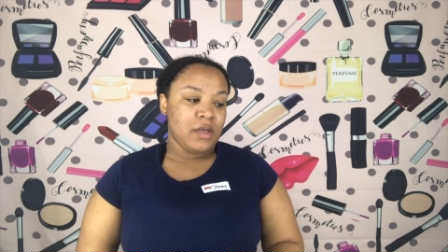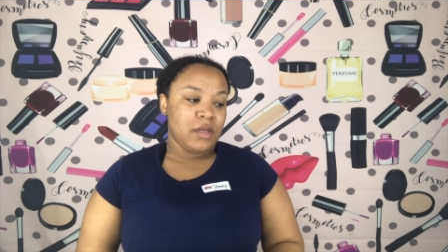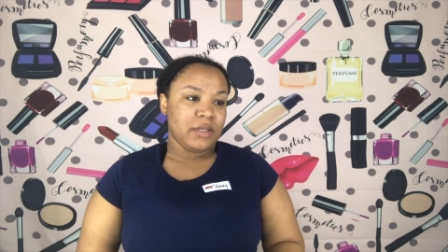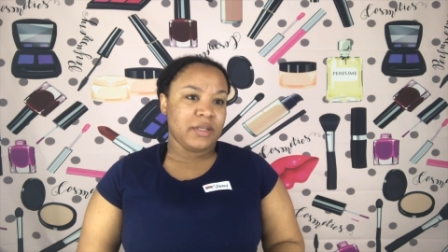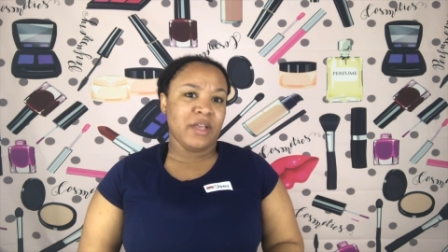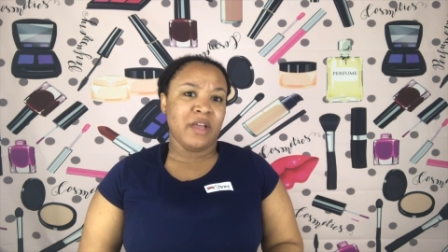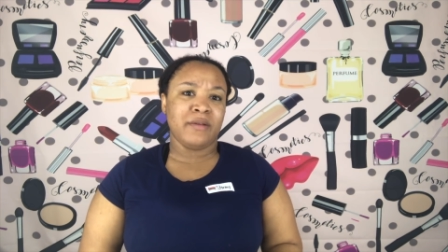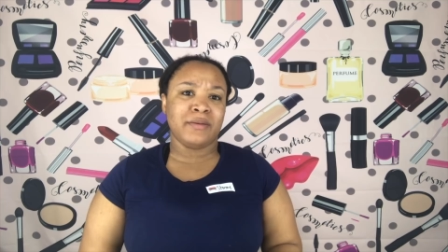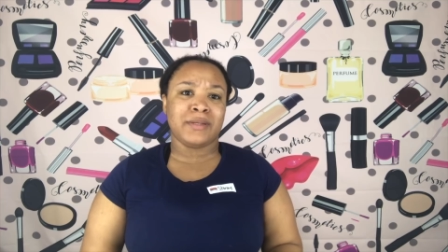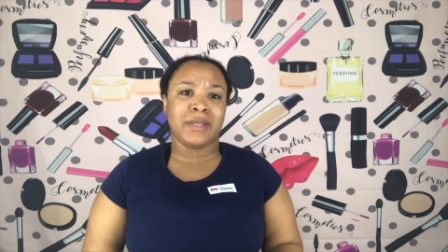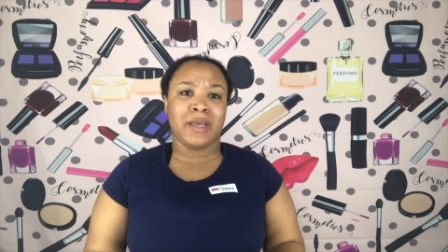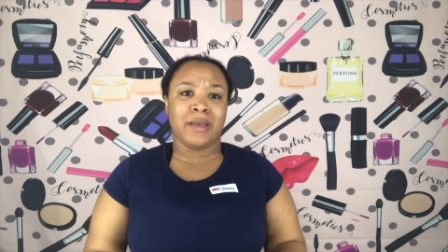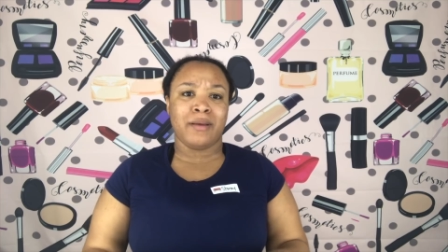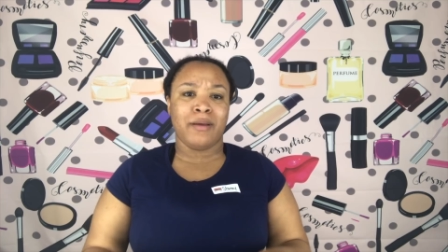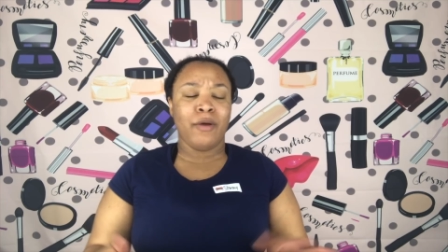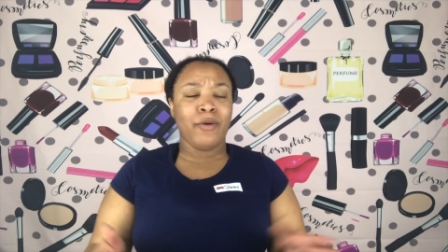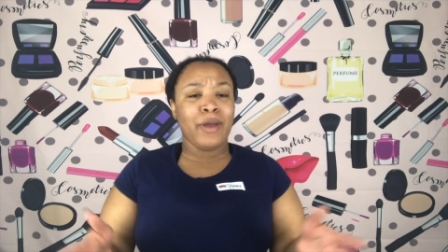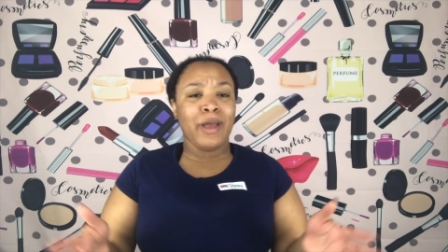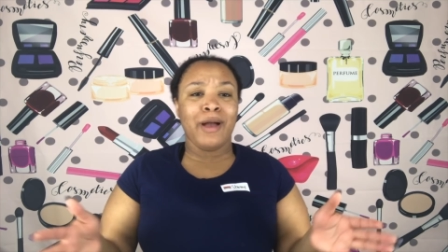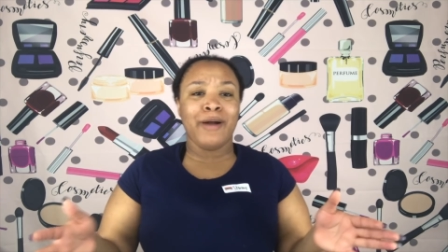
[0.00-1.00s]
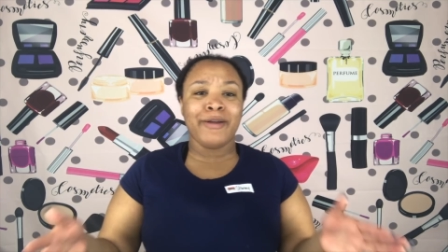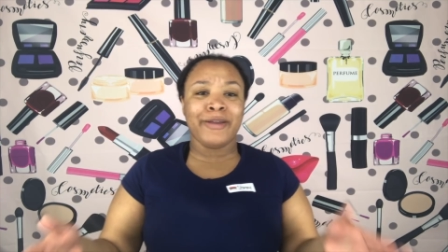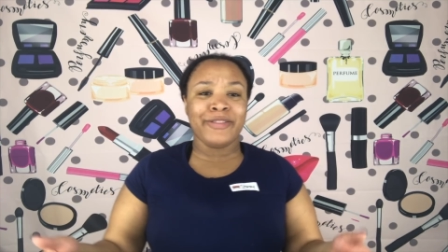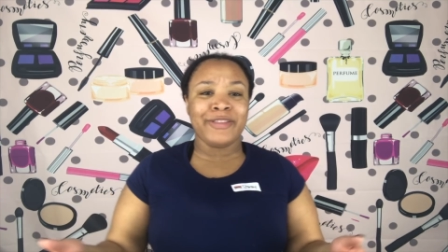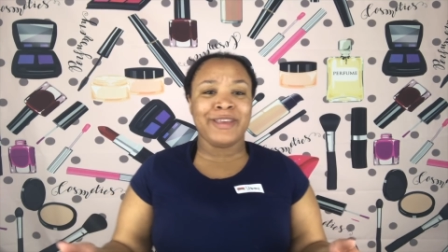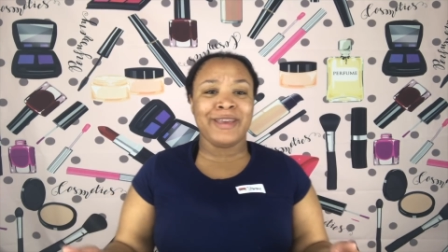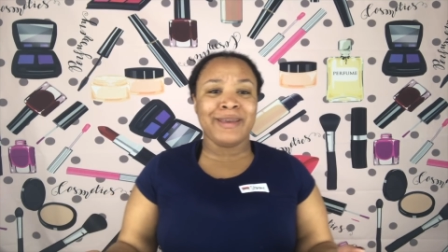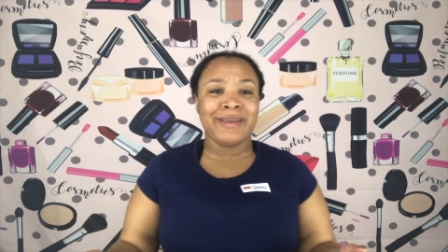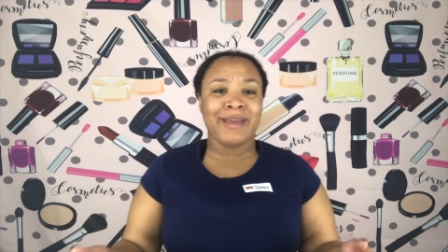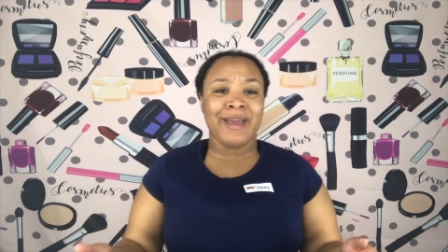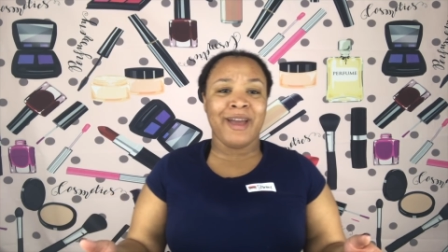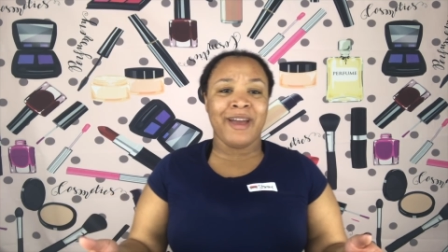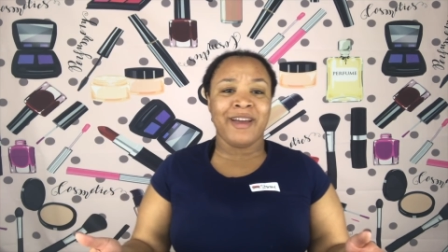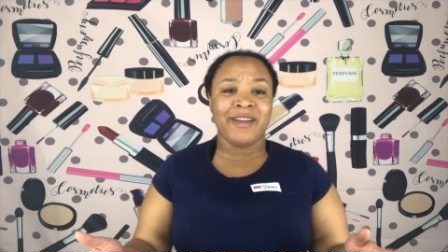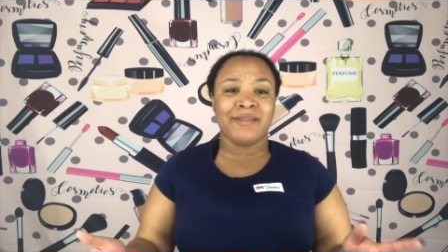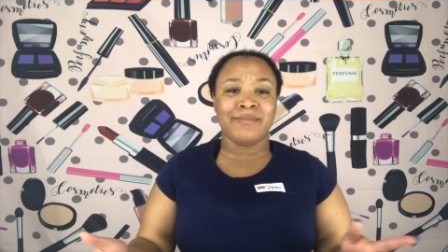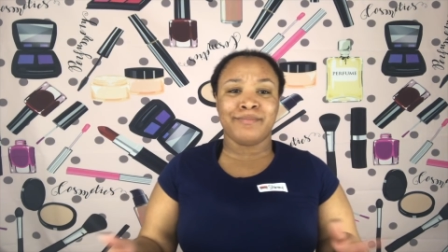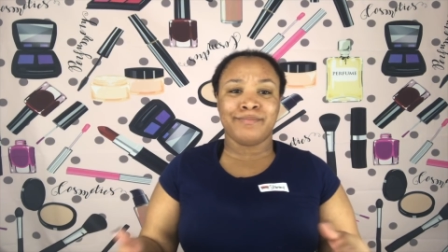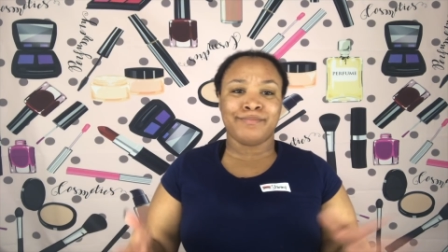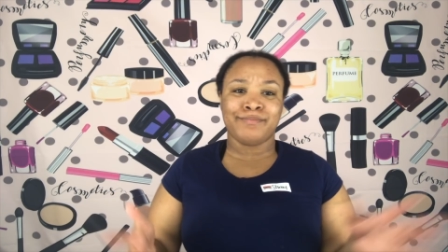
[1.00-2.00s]
So I was like, okay, I'll get the Kit
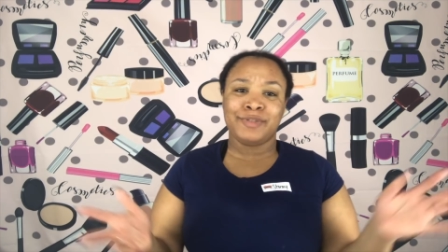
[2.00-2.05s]
Kat,